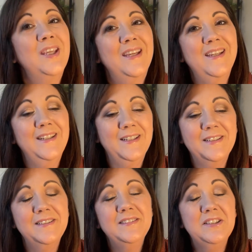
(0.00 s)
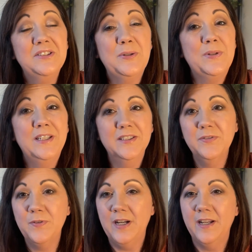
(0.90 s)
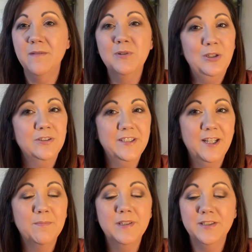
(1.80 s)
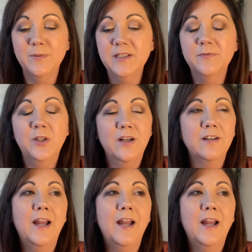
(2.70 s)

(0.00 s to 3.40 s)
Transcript: Hey guys, so it is Friday. I'm closing up this week's vlog.